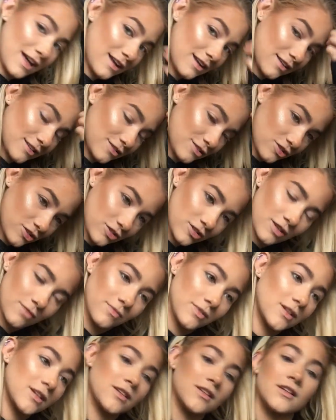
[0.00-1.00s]
That like took
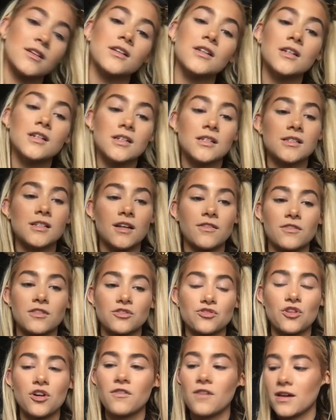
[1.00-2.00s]
some
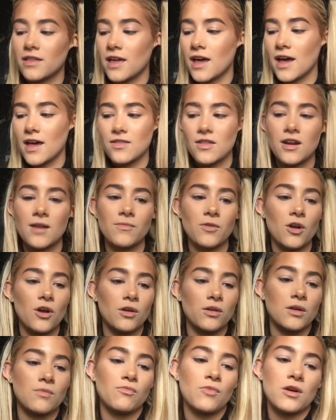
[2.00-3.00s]
self-control right there. And then I'm
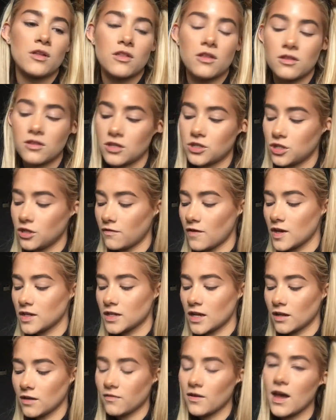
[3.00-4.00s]
going in with the Too
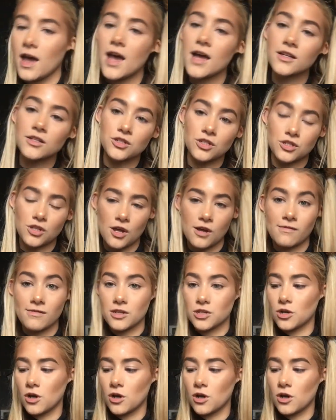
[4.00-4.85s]
Faced Hangover X just over the